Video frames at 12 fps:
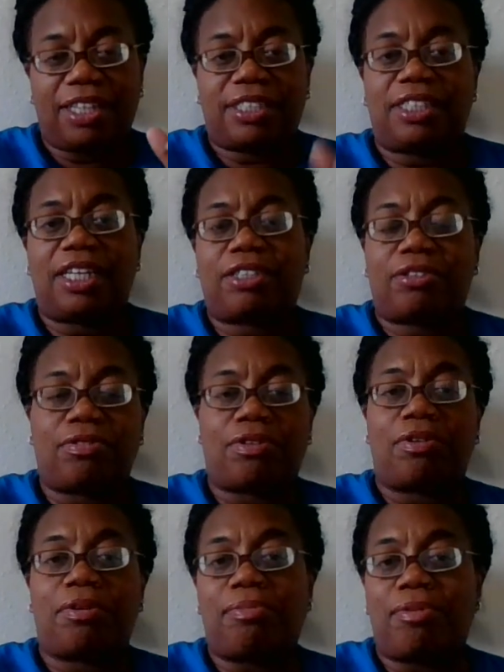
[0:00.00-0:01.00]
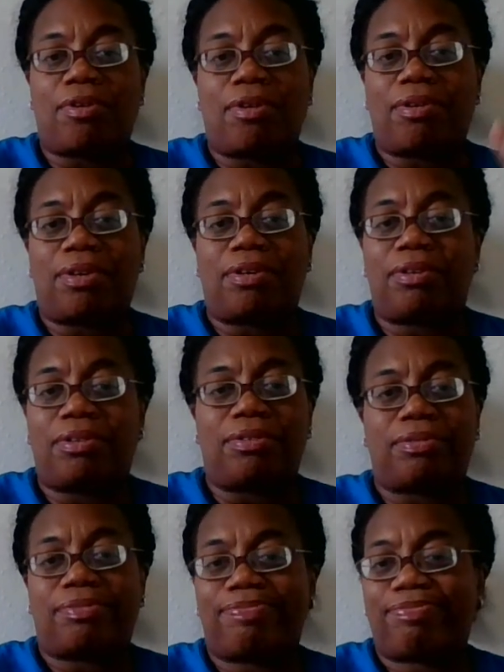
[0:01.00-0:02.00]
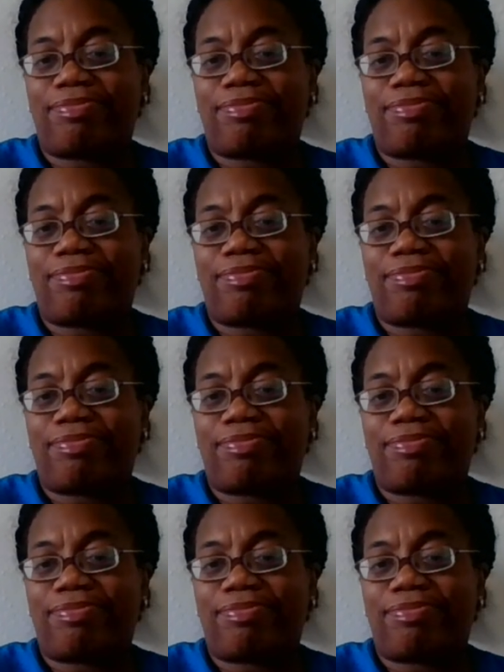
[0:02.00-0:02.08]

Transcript: sexual immoral,